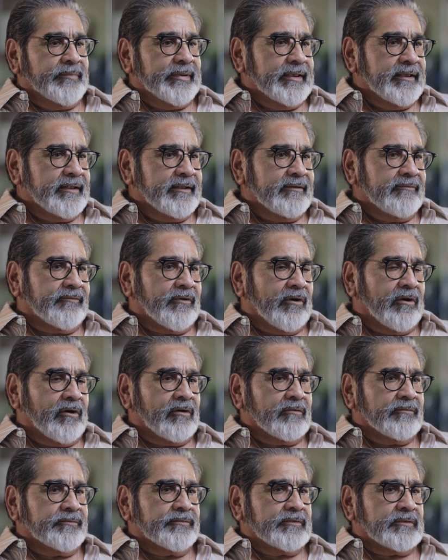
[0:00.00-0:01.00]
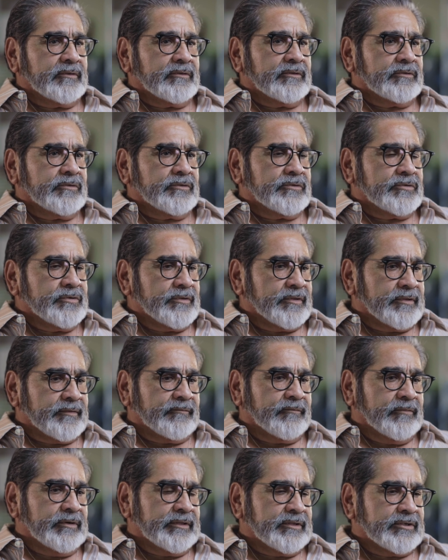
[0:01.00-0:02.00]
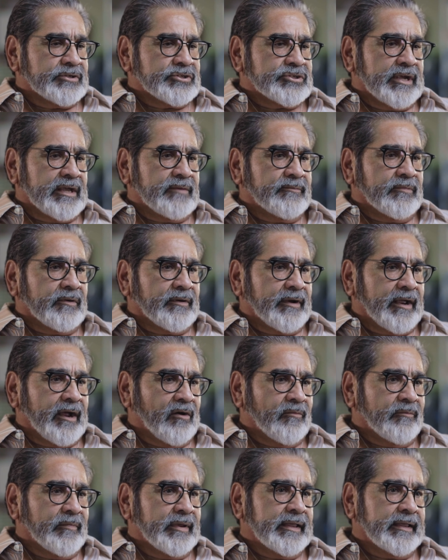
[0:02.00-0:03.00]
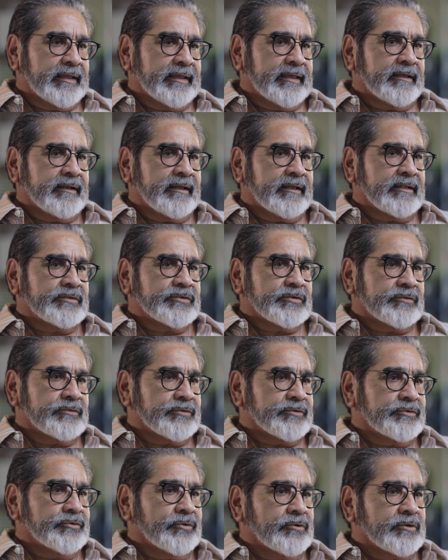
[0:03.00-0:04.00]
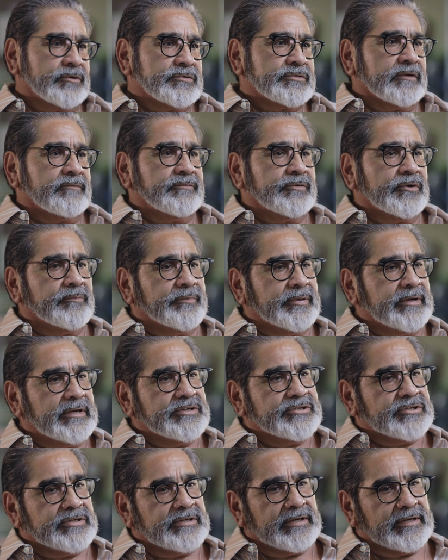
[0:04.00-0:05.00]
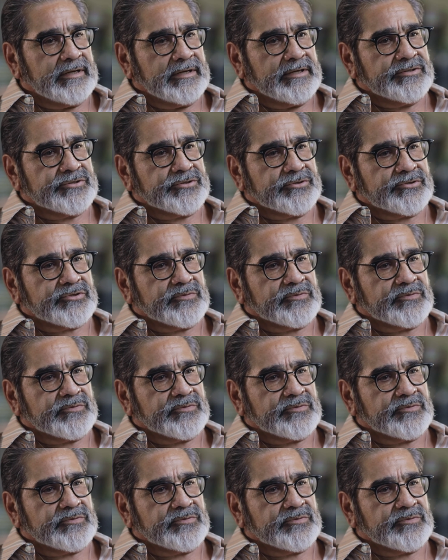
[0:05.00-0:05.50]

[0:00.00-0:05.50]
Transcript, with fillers: being involved the, with the chamber helped me get into the doors of your PG&Es, your